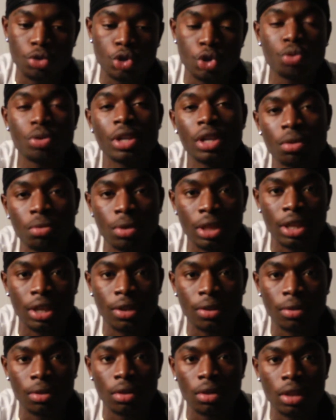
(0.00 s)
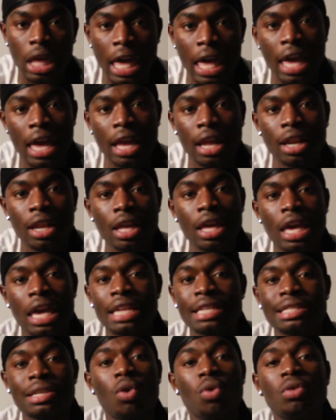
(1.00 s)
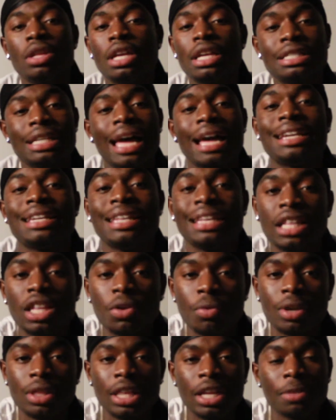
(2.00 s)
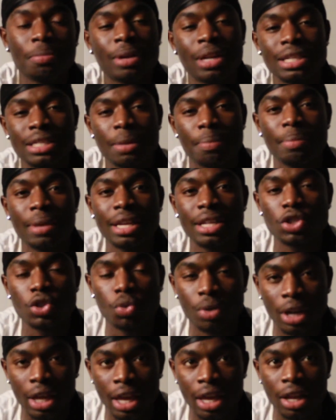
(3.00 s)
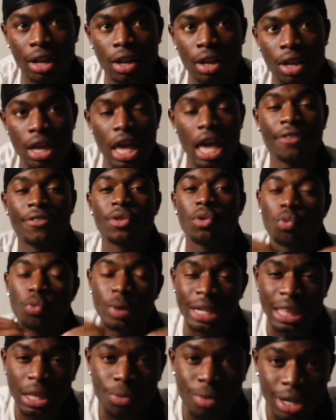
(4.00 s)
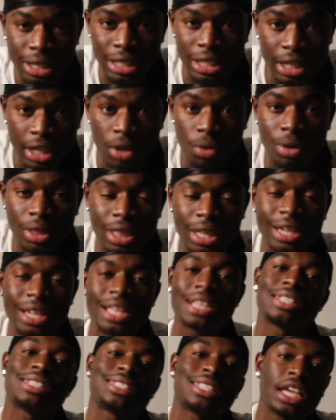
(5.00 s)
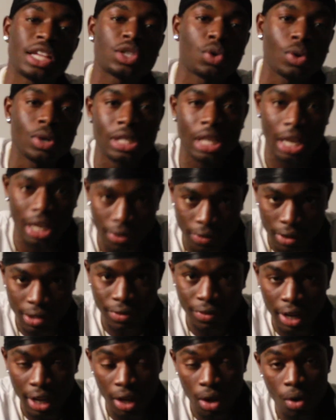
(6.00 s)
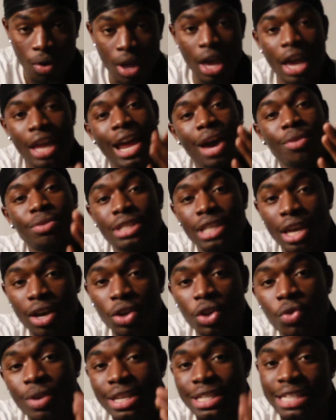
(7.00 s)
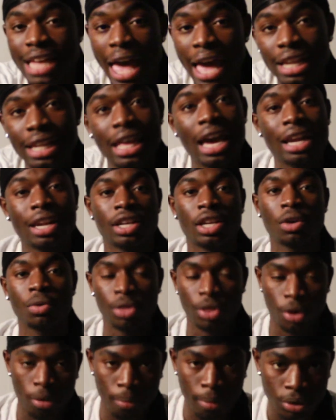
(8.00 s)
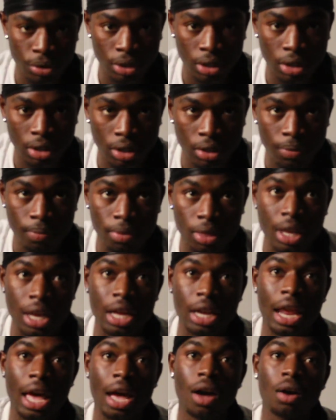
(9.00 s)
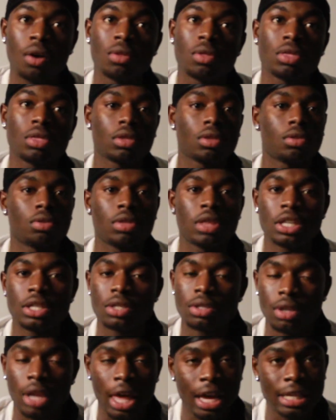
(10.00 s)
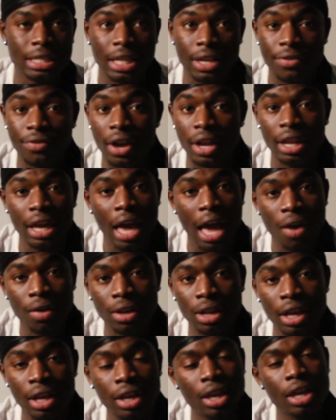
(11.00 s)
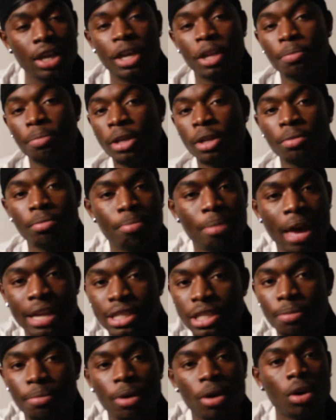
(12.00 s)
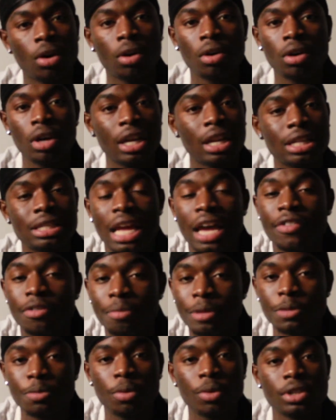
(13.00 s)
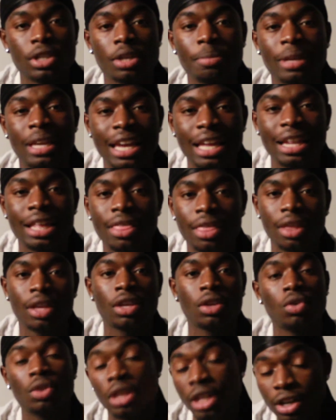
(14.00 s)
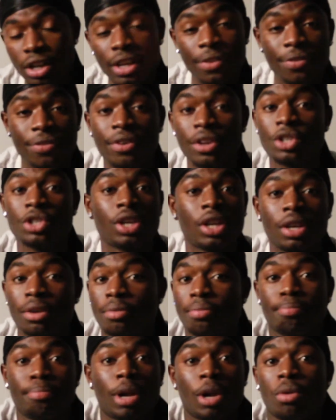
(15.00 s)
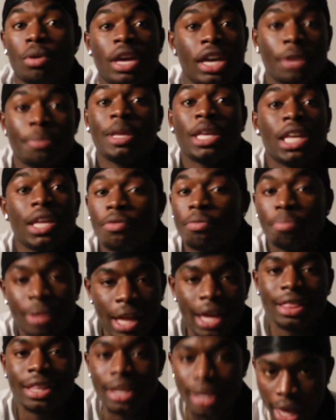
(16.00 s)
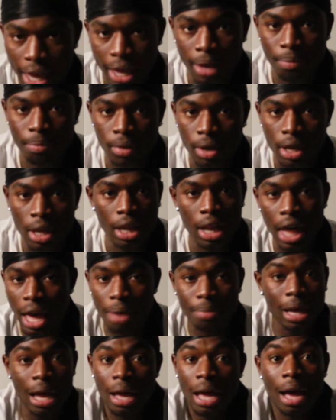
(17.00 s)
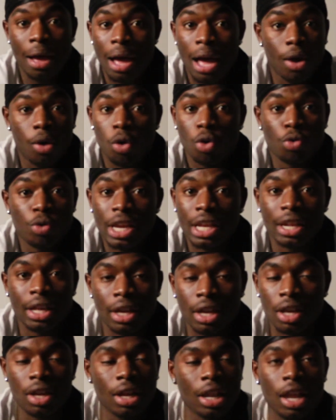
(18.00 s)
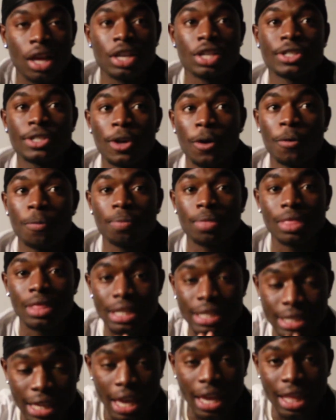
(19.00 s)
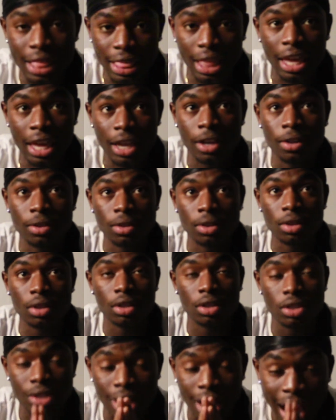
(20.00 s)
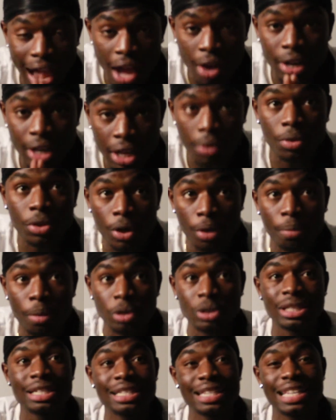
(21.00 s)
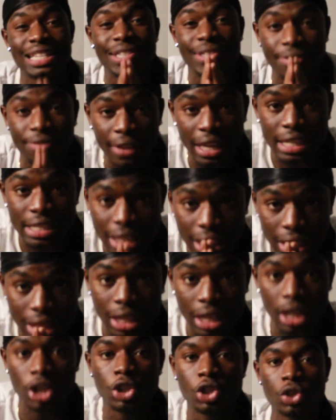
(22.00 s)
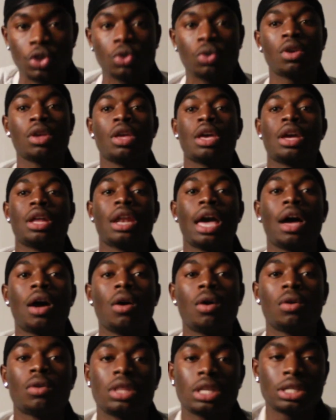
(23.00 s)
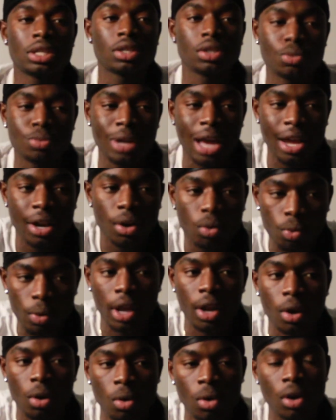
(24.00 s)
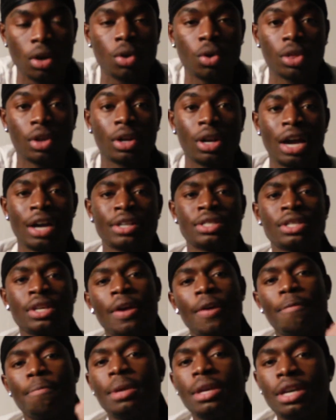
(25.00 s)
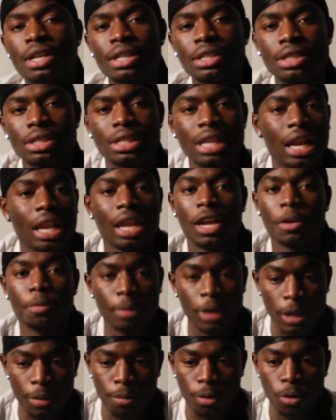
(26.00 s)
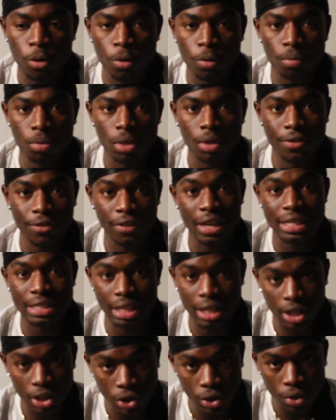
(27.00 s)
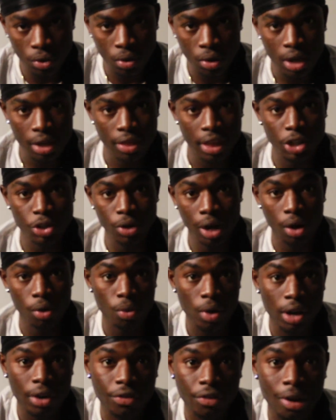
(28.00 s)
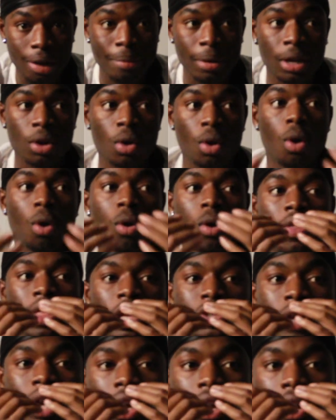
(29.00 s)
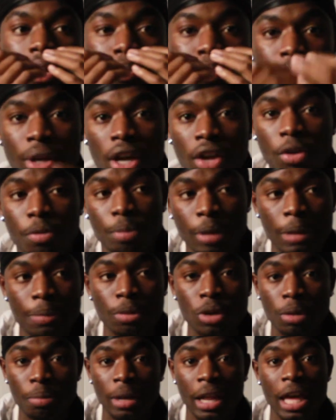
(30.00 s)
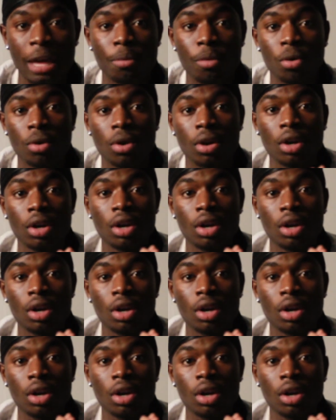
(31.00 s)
deal with it. And it's not dealing with it, but it's a means to an end. If you really want to deal with it, stay towards the end of this video and I'll tell you exactly how to deal with your emotions. Now, this, like I said, finding an outlet can be basketball. It doesn't have to be sports. It can be anything. You literally fishing, bro. It can be even playing the game, or reading. So the second thing to how to deal with your emotions is facing the issue. Now, this is kind of rare or unorthodox because not a lot of people face the issue. They try to run from it, or they try to put other people to blame, or